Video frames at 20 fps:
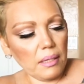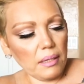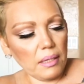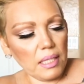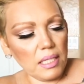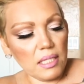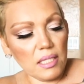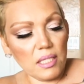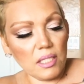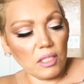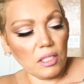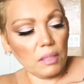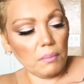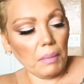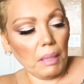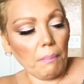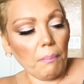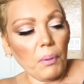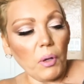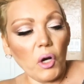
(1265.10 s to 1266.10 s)
This is gonna
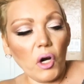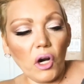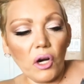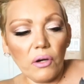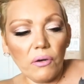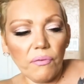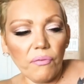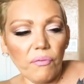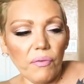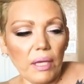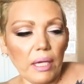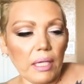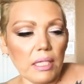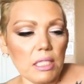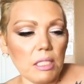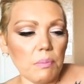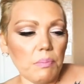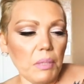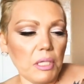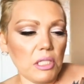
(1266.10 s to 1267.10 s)
be perfect,
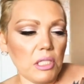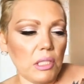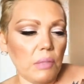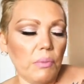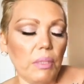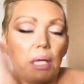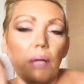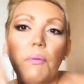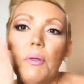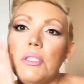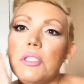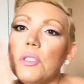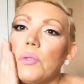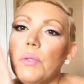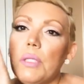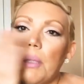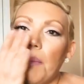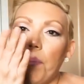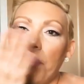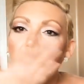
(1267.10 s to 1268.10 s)
especially when I just
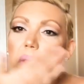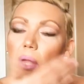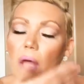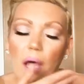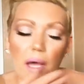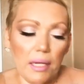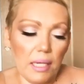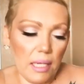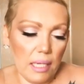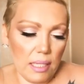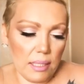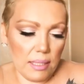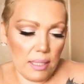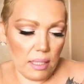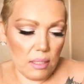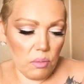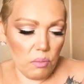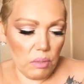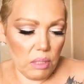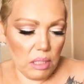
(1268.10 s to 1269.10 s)
want to blot it, because
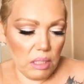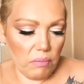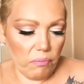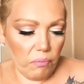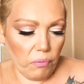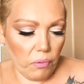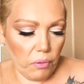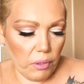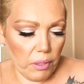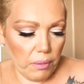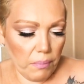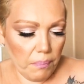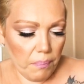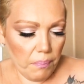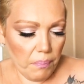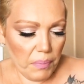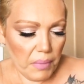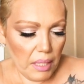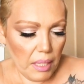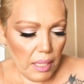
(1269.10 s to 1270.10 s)
that's what it's for.
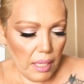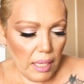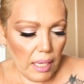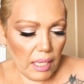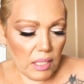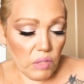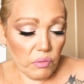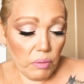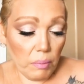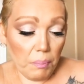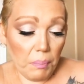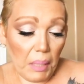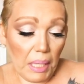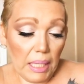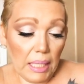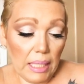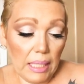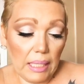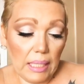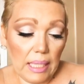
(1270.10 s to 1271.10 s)
It's for
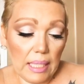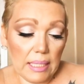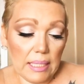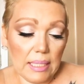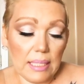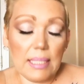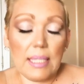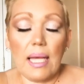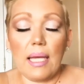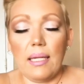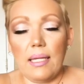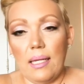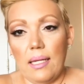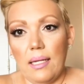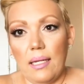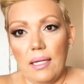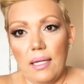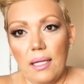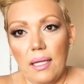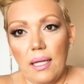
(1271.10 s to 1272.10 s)
baking and
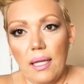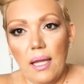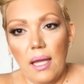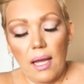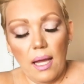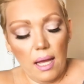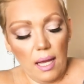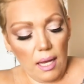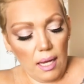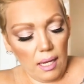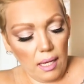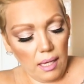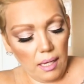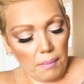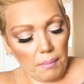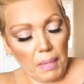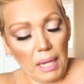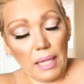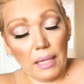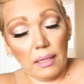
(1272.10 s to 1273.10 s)
setting.
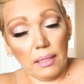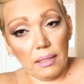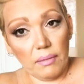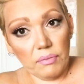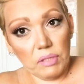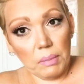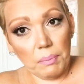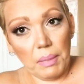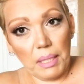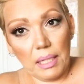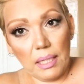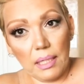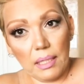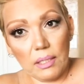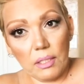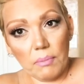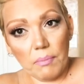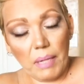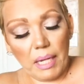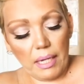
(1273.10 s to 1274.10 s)
I love to bake
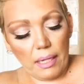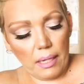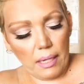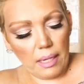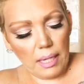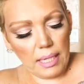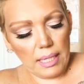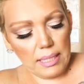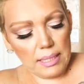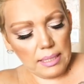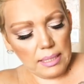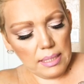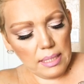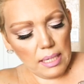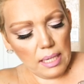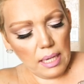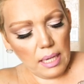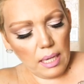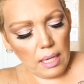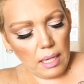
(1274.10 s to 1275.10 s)
under my eyes,
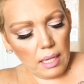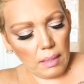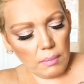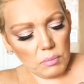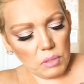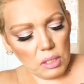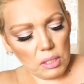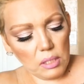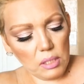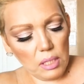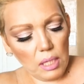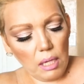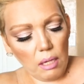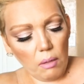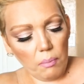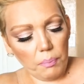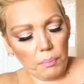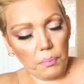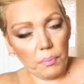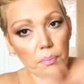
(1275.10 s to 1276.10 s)
just to
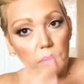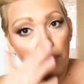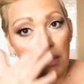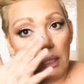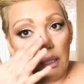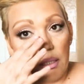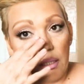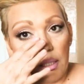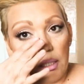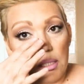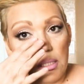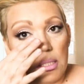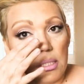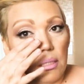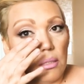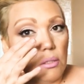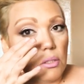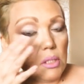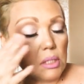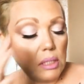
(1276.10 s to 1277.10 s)
help the
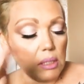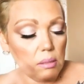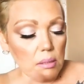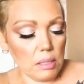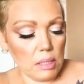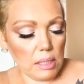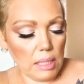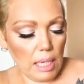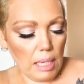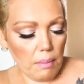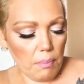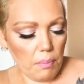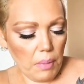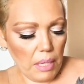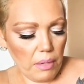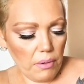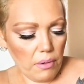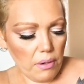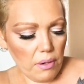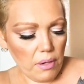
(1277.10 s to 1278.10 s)
concealer stay
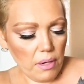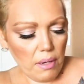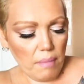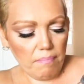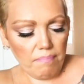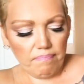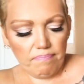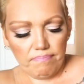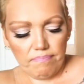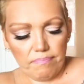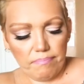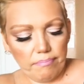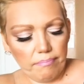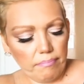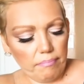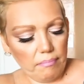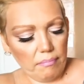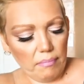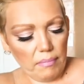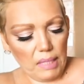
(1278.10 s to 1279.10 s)
better.
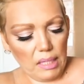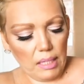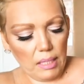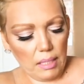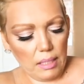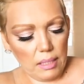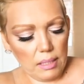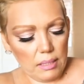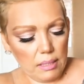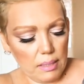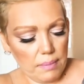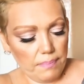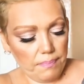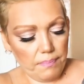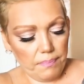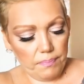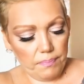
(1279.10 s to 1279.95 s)
You guys,